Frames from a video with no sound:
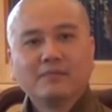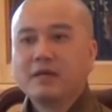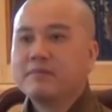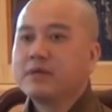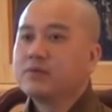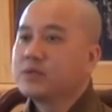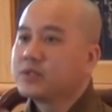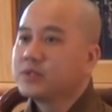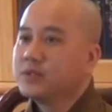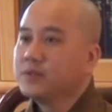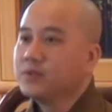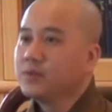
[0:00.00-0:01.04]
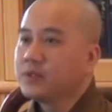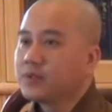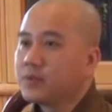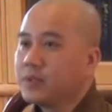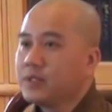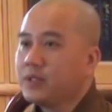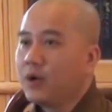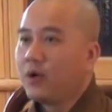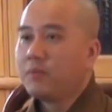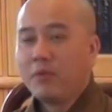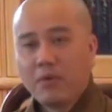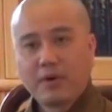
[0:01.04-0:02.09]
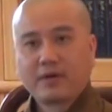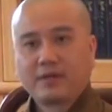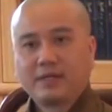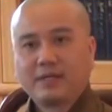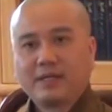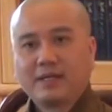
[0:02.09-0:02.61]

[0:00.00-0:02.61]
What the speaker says: maybe with 2, with 3 or more.